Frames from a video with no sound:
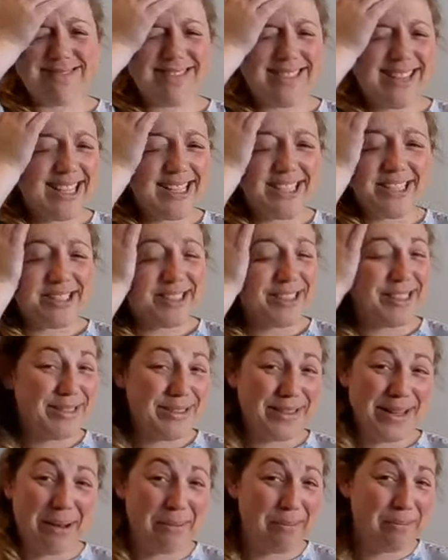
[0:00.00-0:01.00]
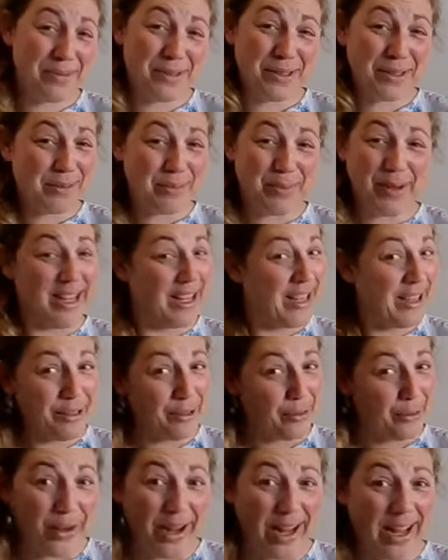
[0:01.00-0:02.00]
don't know. I'm just being
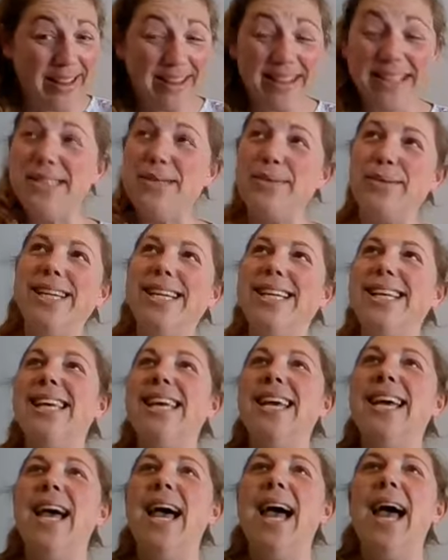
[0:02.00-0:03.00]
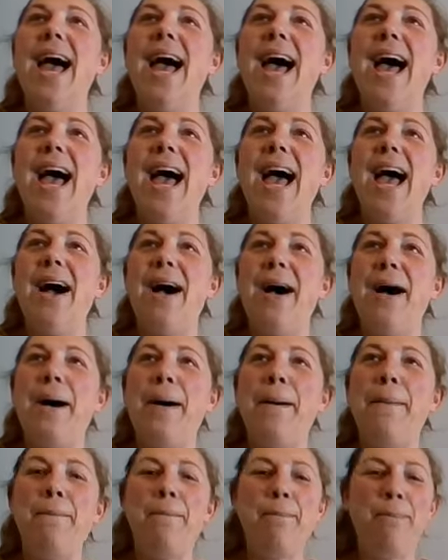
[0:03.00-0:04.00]
annoying this week.
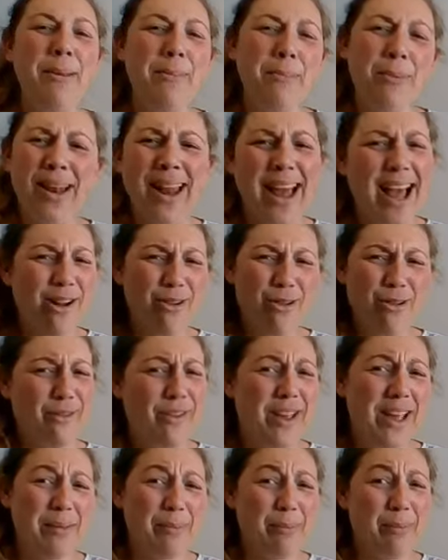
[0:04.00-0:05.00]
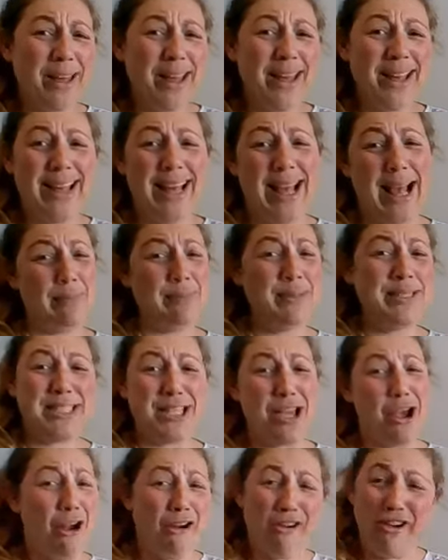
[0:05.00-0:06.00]
People aggravate me. I'm
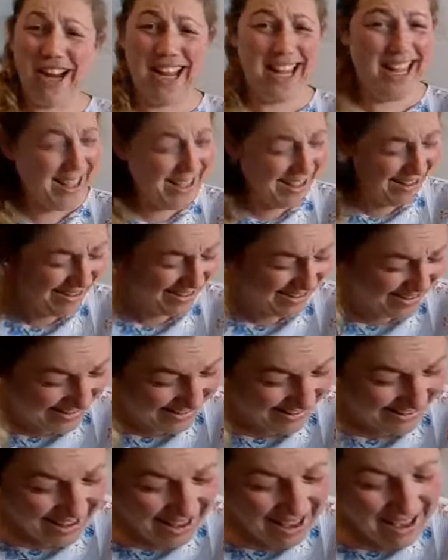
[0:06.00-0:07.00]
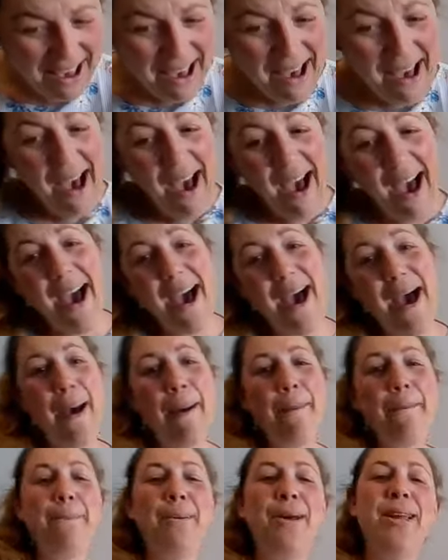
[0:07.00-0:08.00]
sorry.
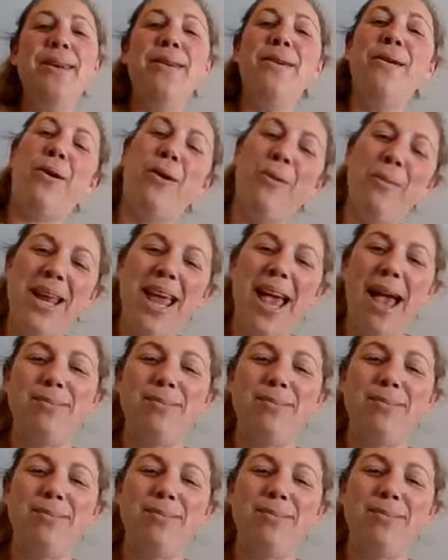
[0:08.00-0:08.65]
But normally I'm